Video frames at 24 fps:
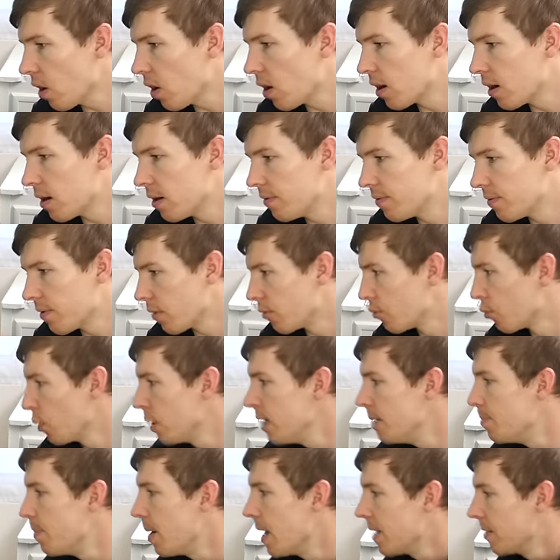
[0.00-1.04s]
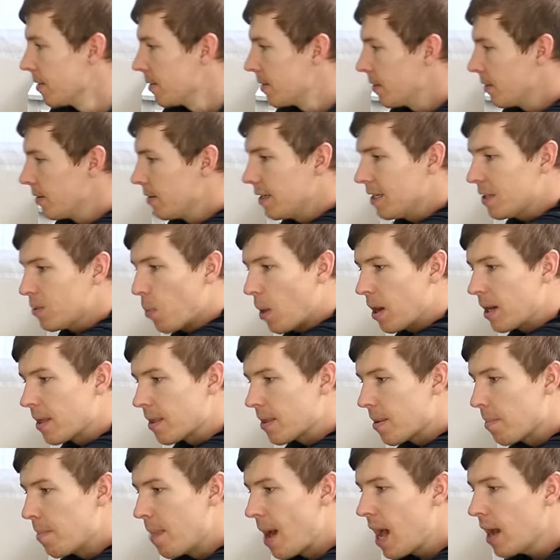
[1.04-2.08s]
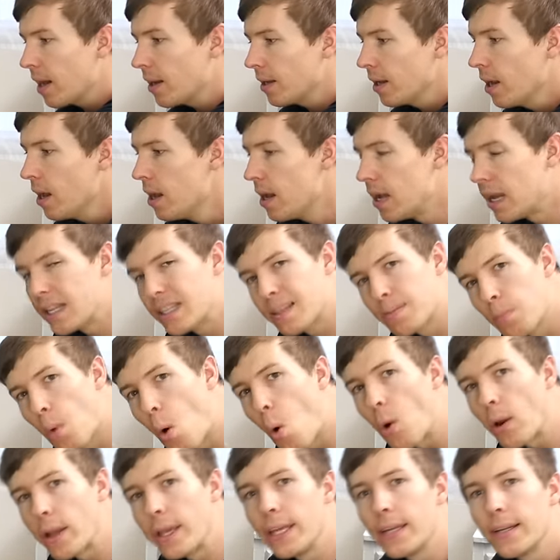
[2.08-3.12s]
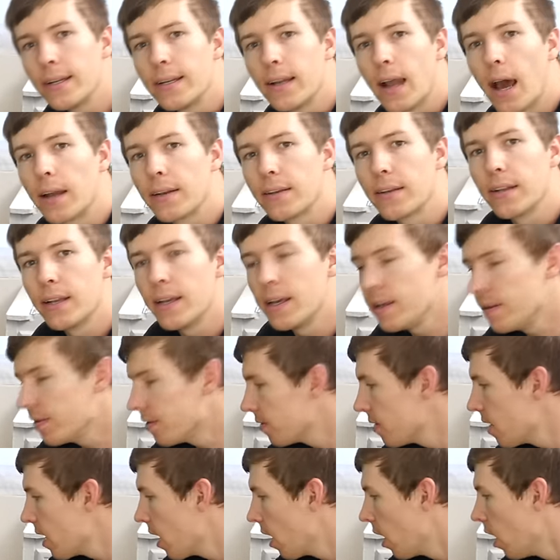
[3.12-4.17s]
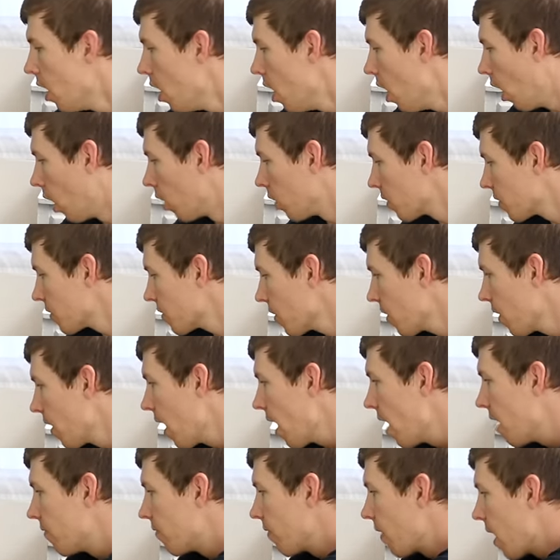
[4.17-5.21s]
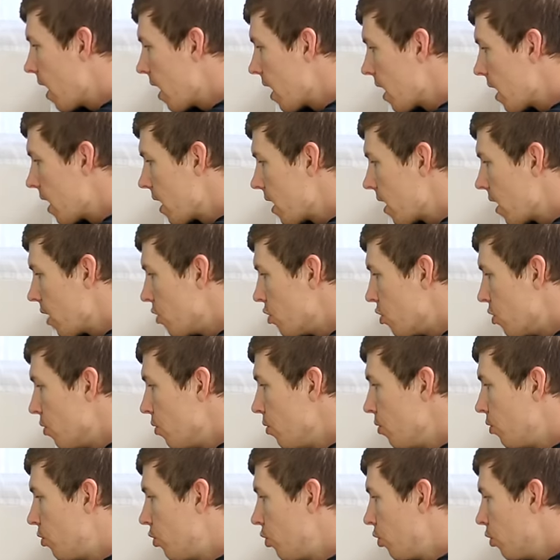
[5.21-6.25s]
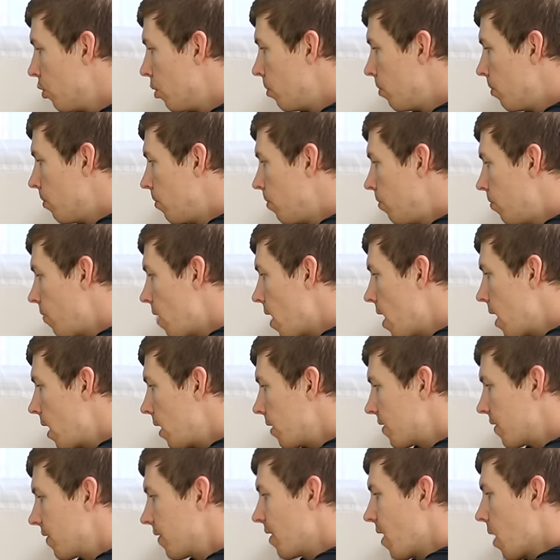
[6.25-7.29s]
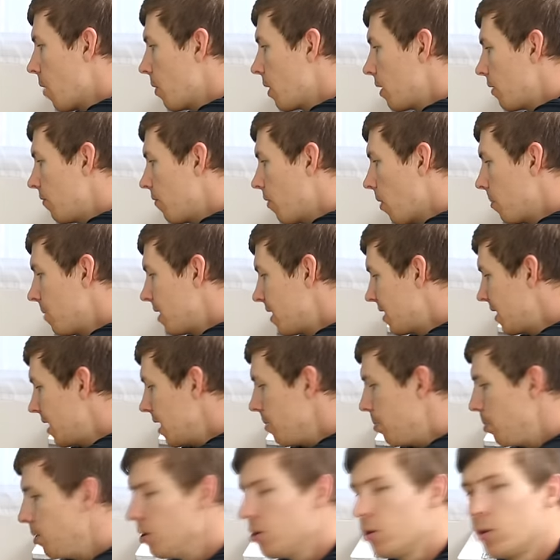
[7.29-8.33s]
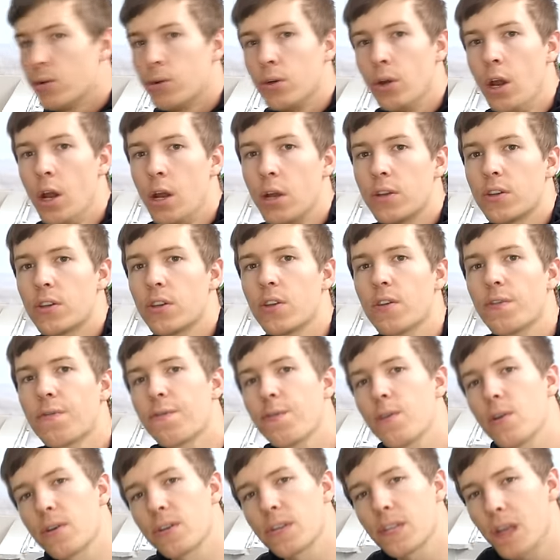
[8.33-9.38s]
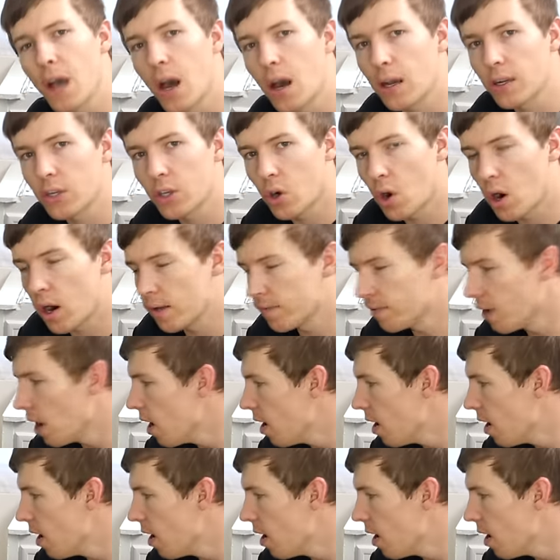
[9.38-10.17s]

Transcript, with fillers: I've rebent this one at the back. It's more hidden underneath now. I also have a new tube route going from the CPU to the first hard drive.